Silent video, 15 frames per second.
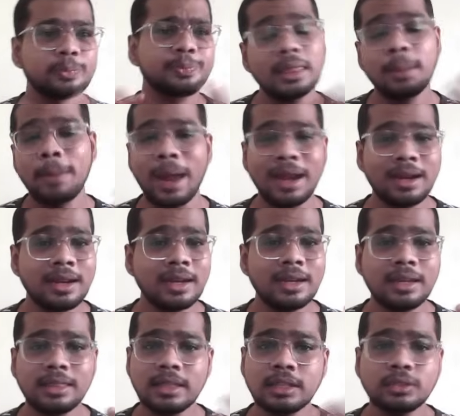The mandatory
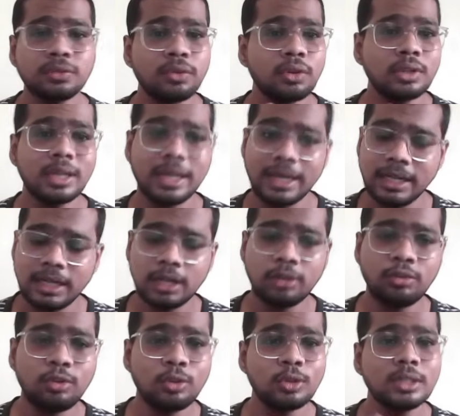things for the
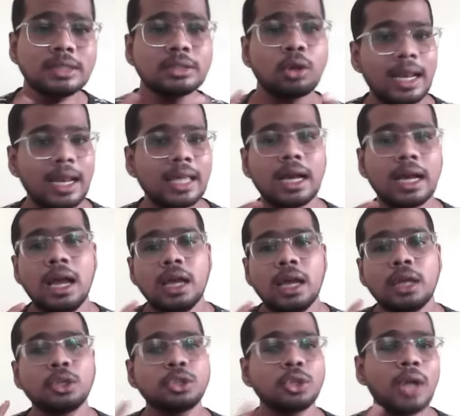interview is like
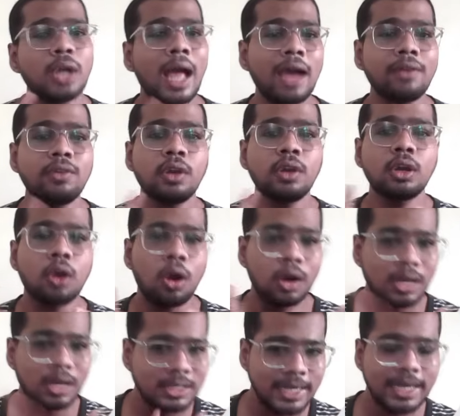you should have your
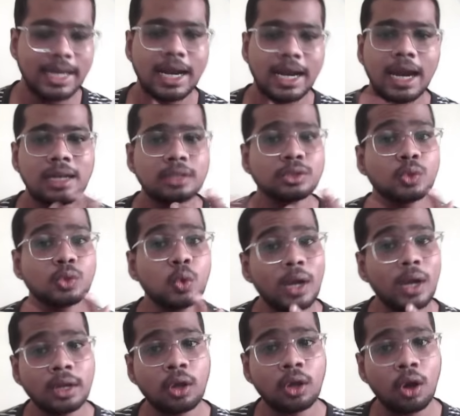college ID card, school
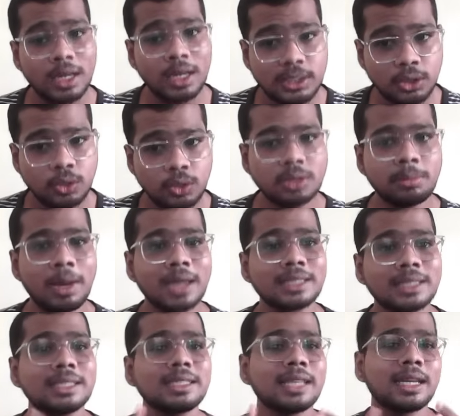and college UG mark
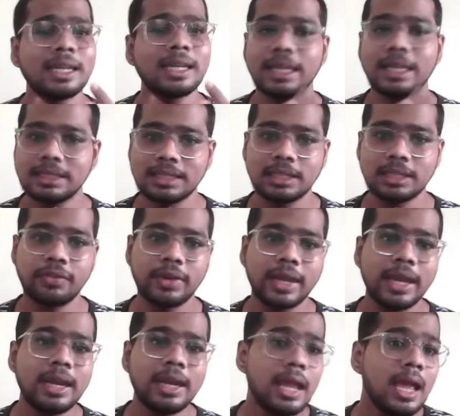sheets and degree
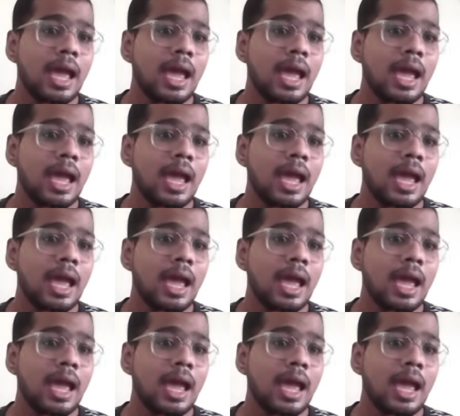certificate.